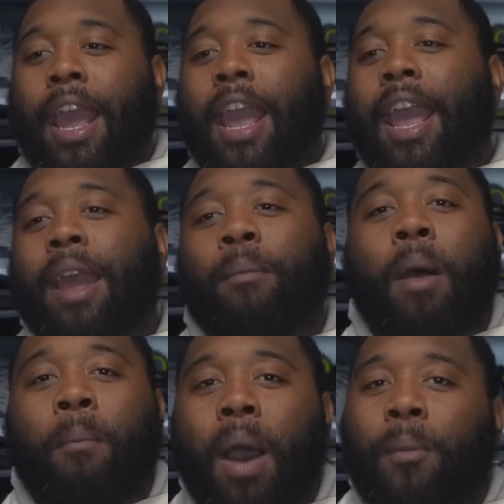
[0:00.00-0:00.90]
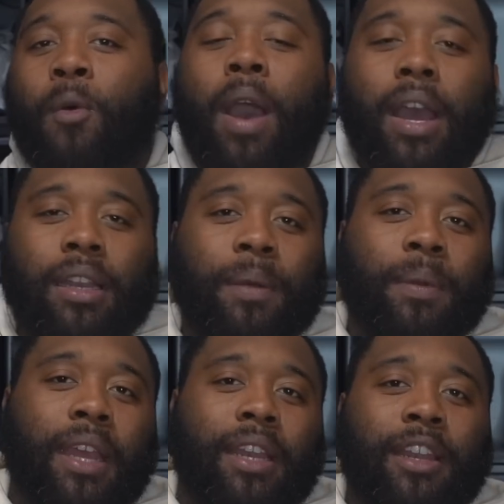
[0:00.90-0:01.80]
And my mama wound
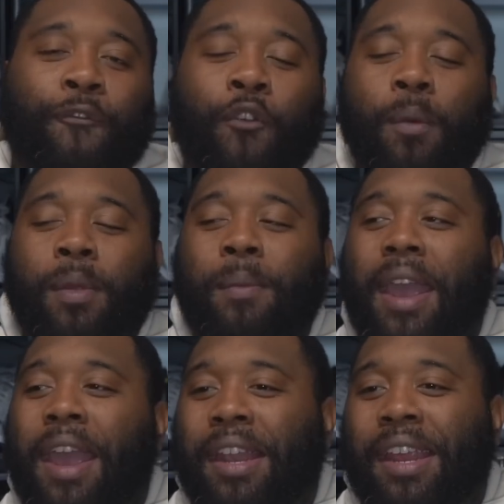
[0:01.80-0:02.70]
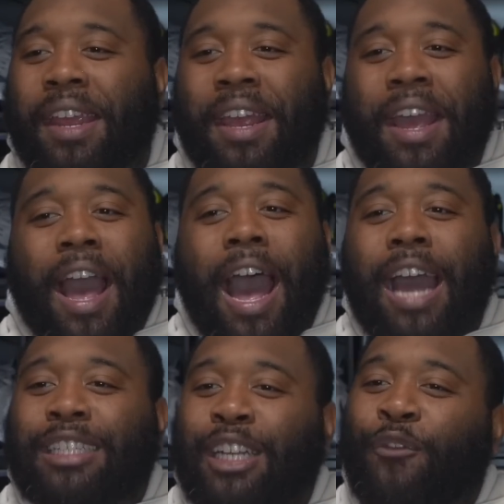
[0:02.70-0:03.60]
up getting it for me, man. And
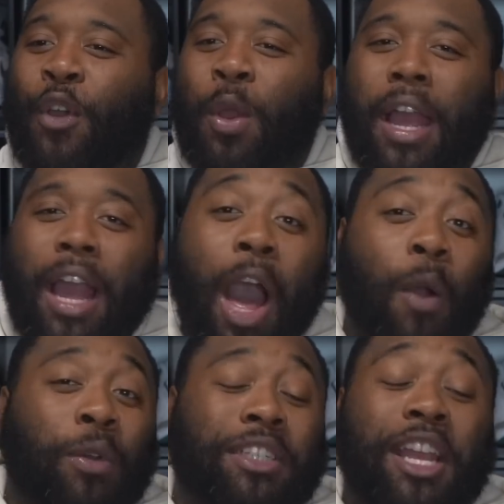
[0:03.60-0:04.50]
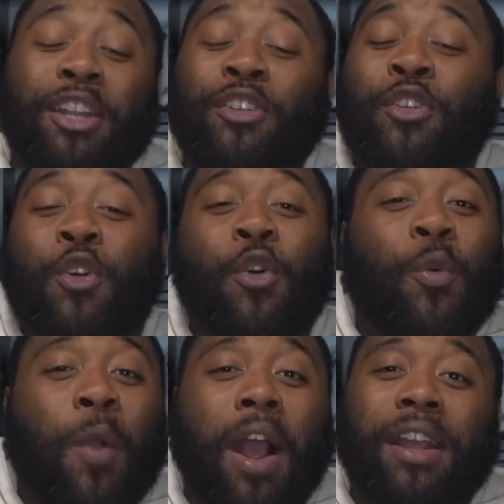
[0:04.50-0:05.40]
I just felt like I was that
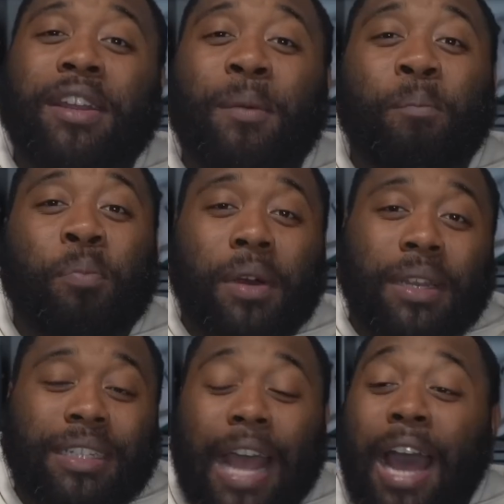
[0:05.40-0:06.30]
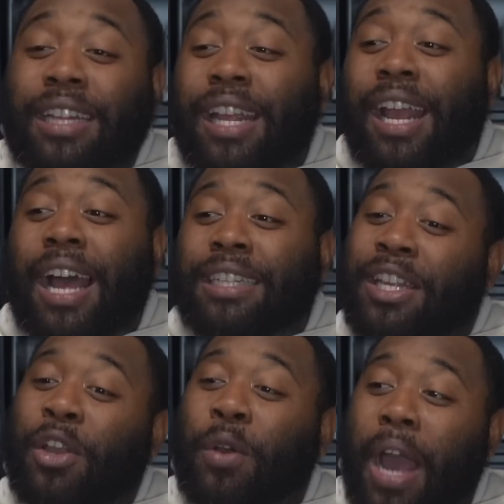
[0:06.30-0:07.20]
dude rocking the Bullets. I think I
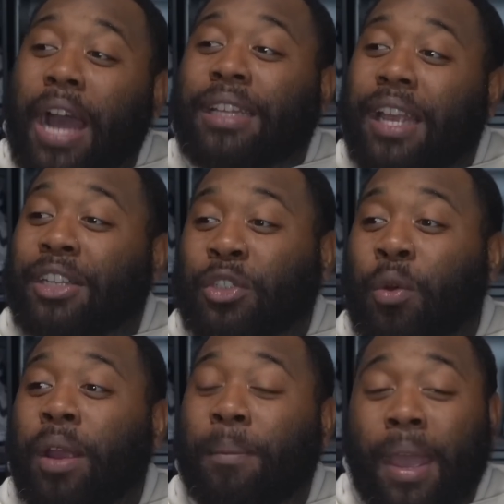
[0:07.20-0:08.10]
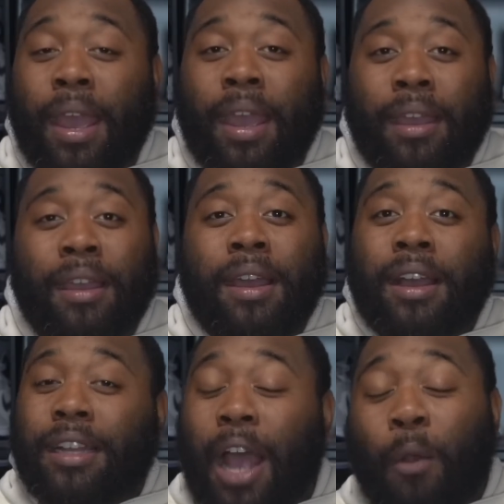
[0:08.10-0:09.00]
still got that joint, man.
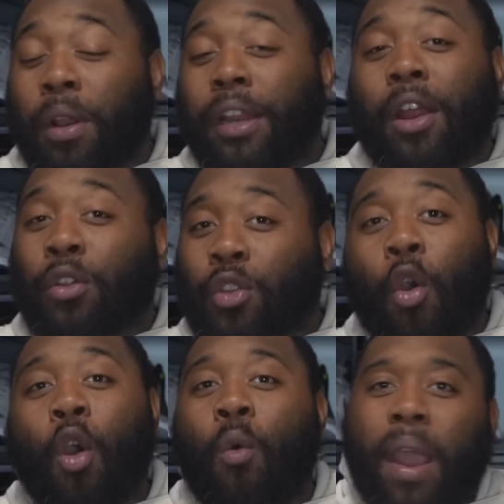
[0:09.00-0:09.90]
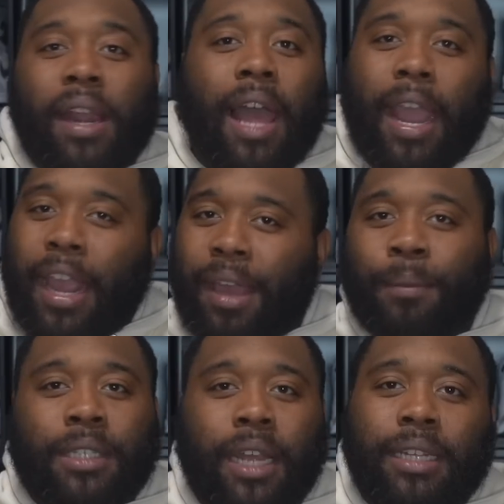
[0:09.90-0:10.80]
Because I really don't throw away, like,
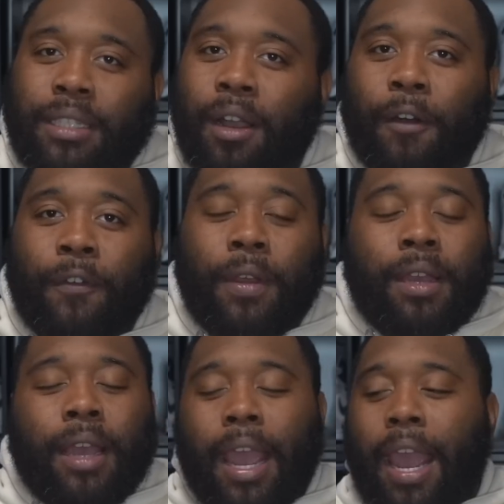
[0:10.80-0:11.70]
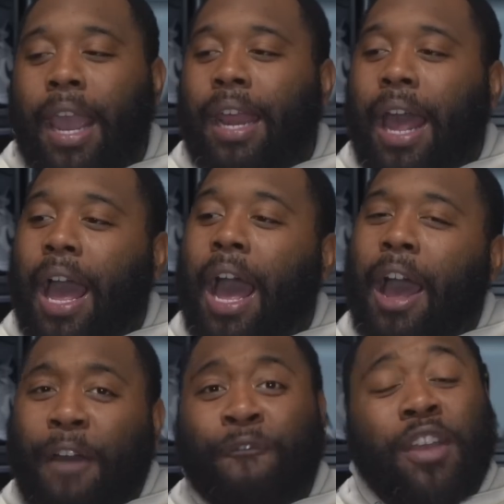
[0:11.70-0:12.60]
MJ stuff. And
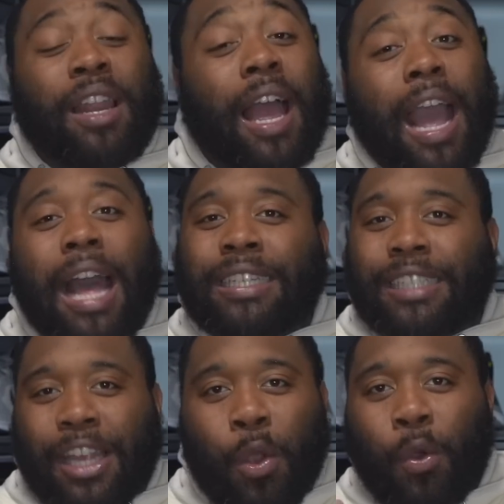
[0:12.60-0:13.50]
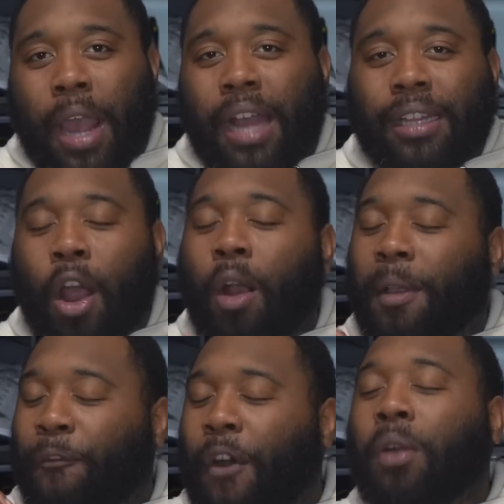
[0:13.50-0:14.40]
I feel like I still got the
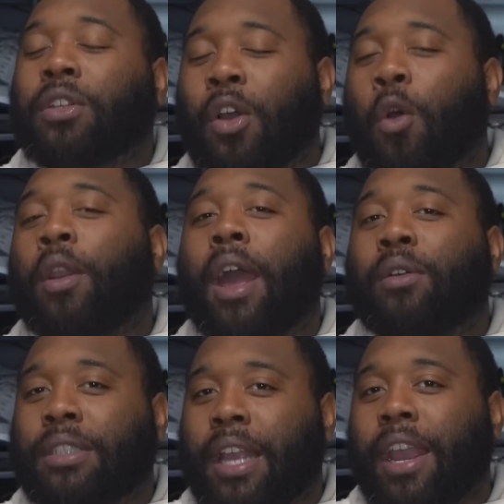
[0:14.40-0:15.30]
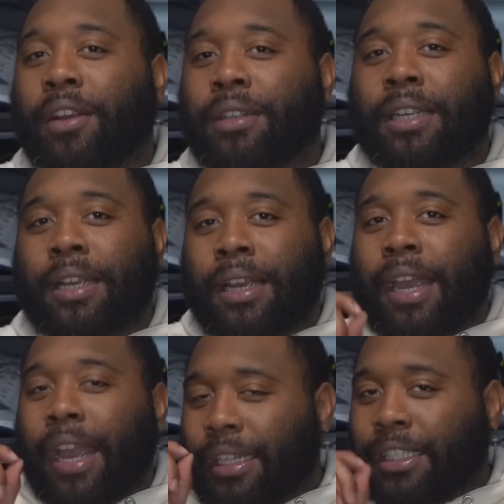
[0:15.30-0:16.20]
Army. If I was to go downstairs
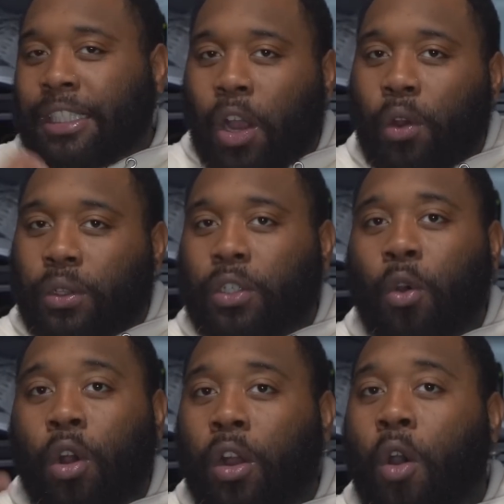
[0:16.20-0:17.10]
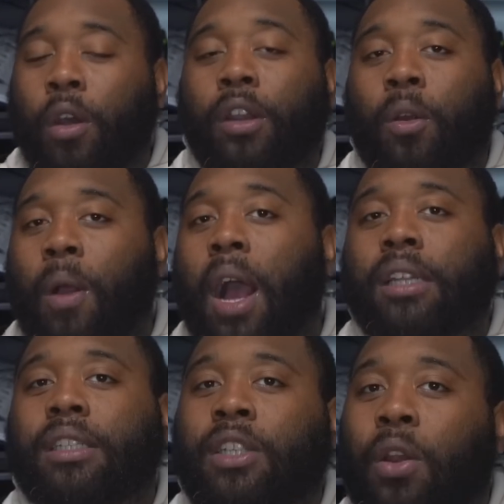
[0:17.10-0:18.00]
and search or go in the
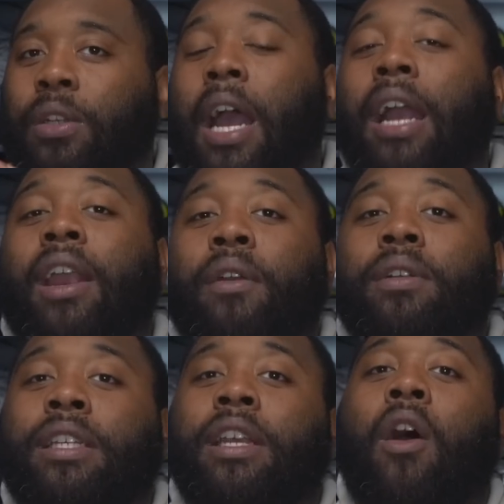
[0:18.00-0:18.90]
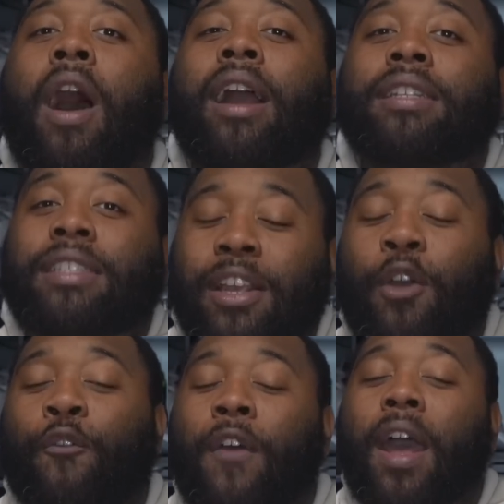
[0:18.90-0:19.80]
garage and search, I guarantee y'all I can
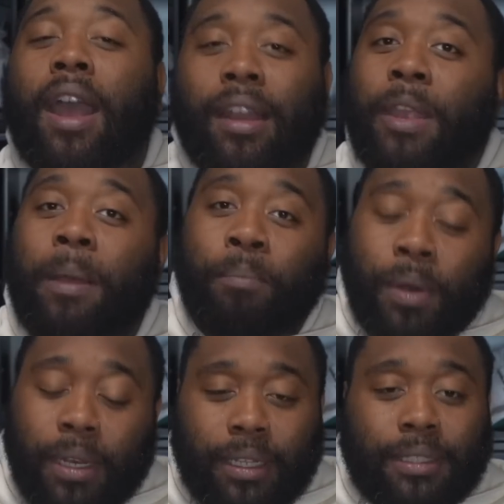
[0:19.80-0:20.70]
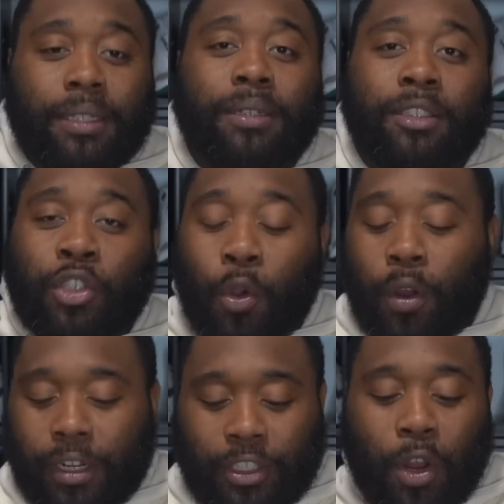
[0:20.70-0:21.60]
still find that Bullets
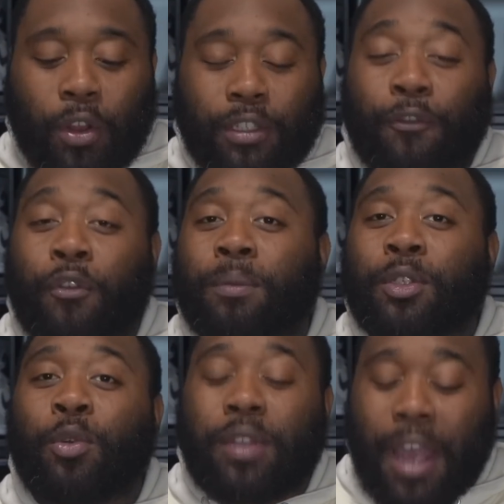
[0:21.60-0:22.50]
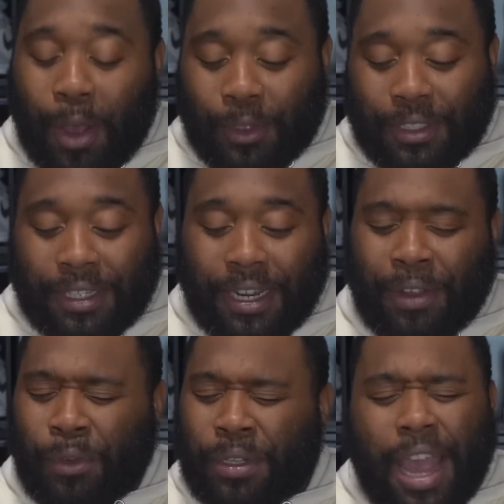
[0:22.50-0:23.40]
Jordan jersey from 2000.
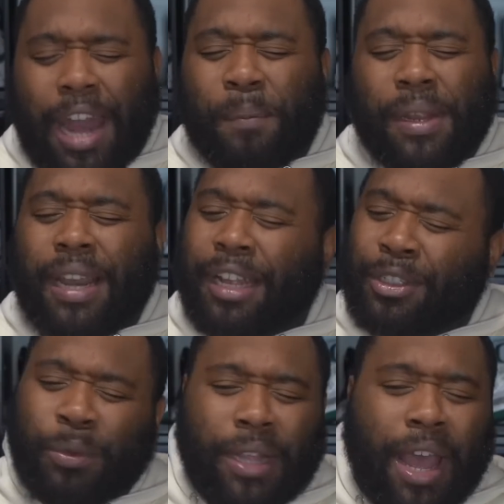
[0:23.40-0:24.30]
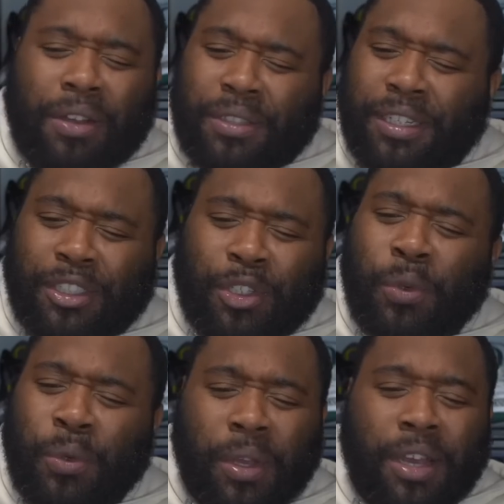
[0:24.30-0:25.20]
It was gotta be like
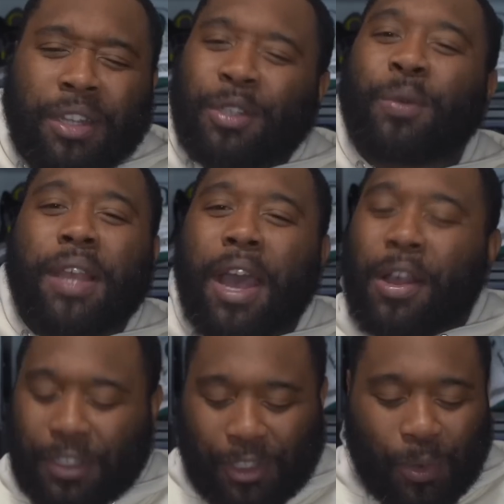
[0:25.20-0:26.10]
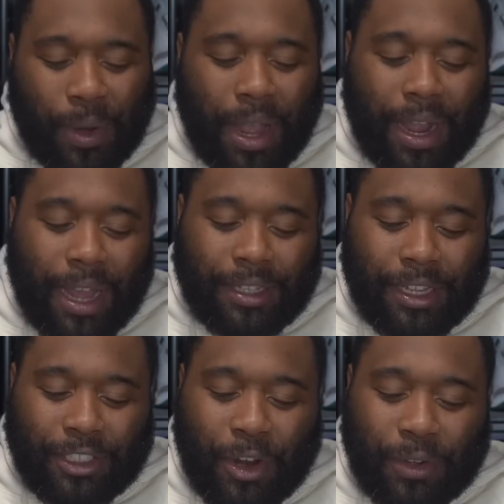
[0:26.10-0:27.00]
2002, 2003. I got
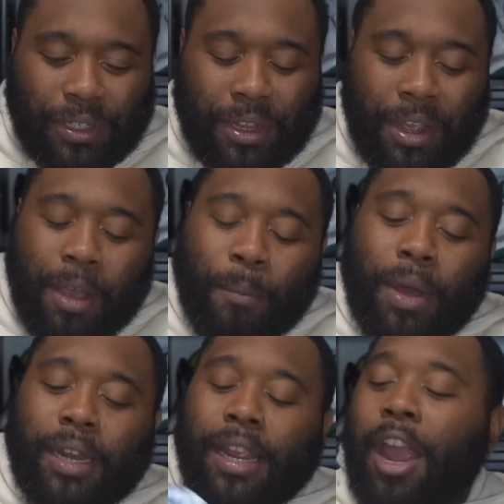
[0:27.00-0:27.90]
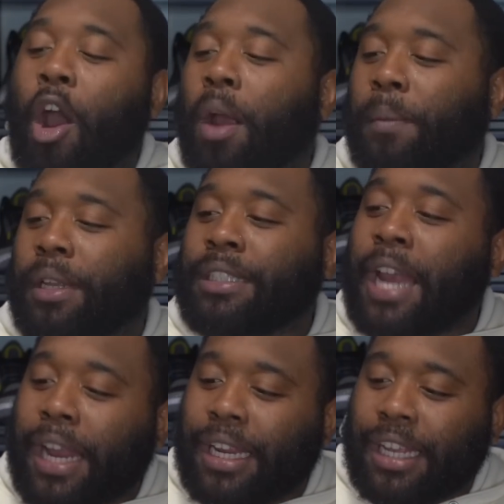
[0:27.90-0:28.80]
that jersey. But again, Army,
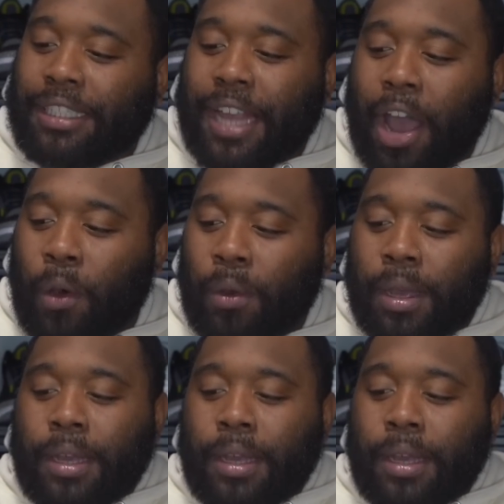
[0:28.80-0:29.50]
checking these out.